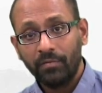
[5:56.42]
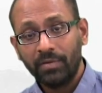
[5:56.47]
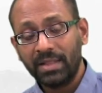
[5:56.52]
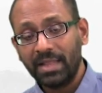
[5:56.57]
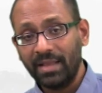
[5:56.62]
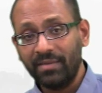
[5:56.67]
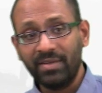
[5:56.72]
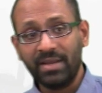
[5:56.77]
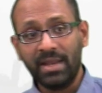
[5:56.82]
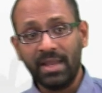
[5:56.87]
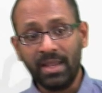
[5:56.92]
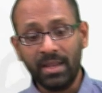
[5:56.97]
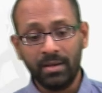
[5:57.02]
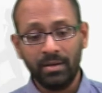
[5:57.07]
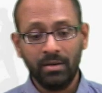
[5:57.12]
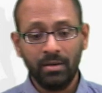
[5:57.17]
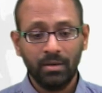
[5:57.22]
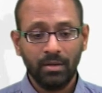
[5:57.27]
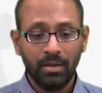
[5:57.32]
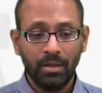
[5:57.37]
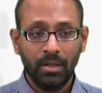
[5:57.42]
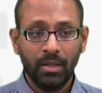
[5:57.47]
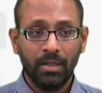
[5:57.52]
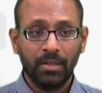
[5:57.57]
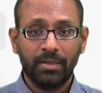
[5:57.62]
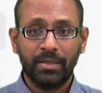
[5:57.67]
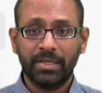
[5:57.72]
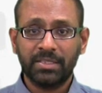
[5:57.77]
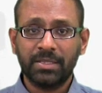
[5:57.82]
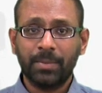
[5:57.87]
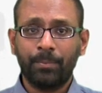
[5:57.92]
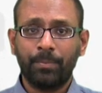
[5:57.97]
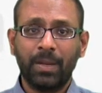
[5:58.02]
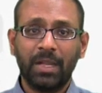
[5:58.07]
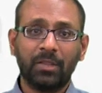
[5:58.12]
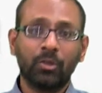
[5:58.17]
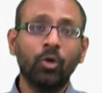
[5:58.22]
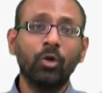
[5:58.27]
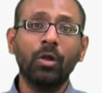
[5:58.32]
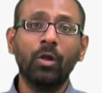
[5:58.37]
With 11n, there's a
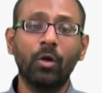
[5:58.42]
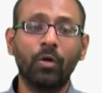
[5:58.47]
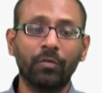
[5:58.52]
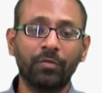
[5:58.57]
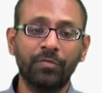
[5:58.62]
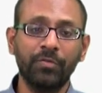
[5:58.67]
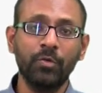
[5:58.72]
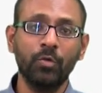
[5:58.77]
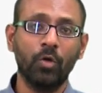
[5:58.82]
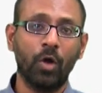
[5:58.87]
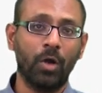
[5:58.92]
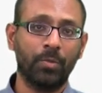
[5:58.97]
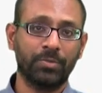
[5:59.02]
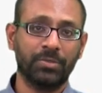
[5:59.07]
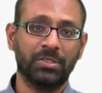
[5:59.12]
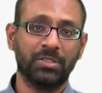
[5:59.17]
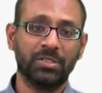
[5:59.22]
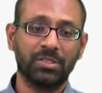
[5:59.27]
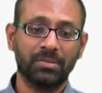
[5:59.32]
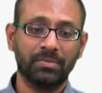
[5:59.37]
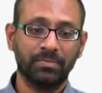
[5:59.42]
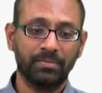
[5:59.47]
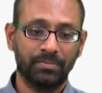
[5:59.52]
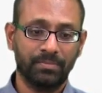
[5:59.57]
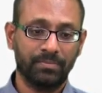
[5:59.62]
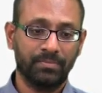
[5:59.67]
plethora of new options.